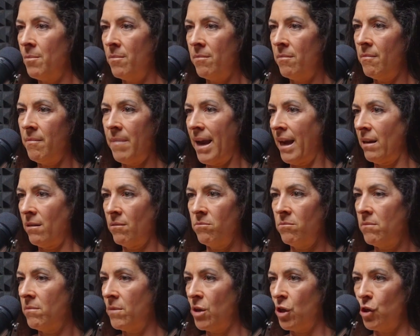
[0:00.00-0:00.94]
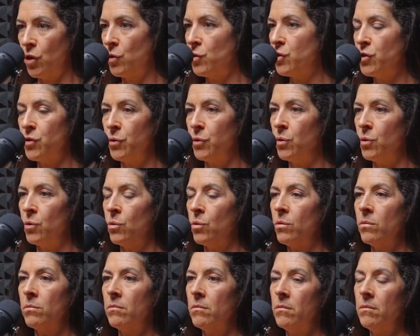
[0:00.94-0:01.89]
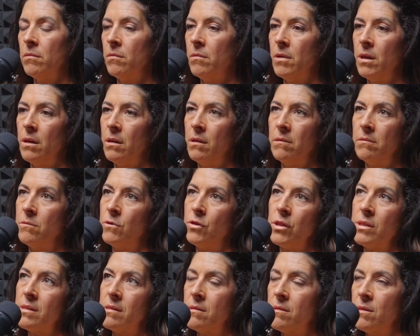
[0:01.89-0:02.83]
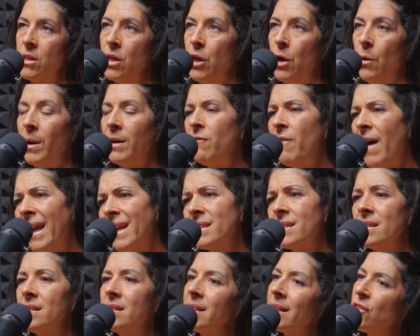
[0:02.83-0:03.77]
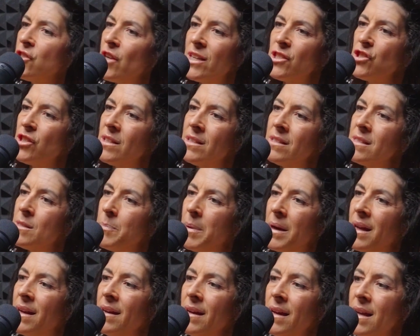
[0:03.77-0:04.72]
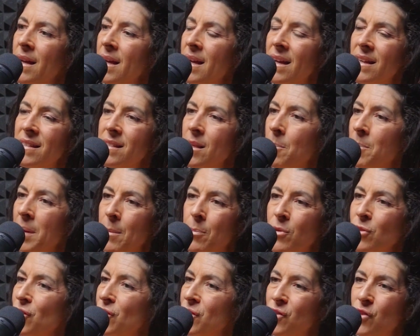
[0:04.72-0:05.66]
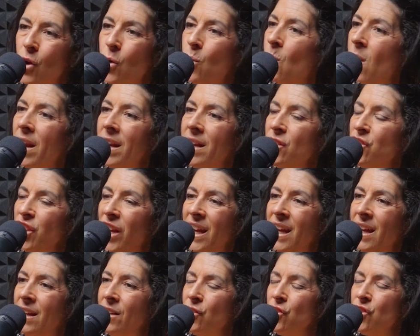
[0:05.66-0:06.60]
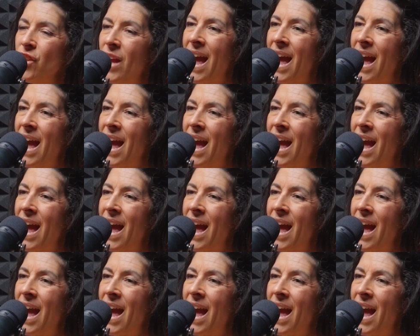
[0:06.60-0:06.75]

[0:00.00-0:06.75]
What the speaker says: my, true just, advice and suggestions. But some people just don't want to change.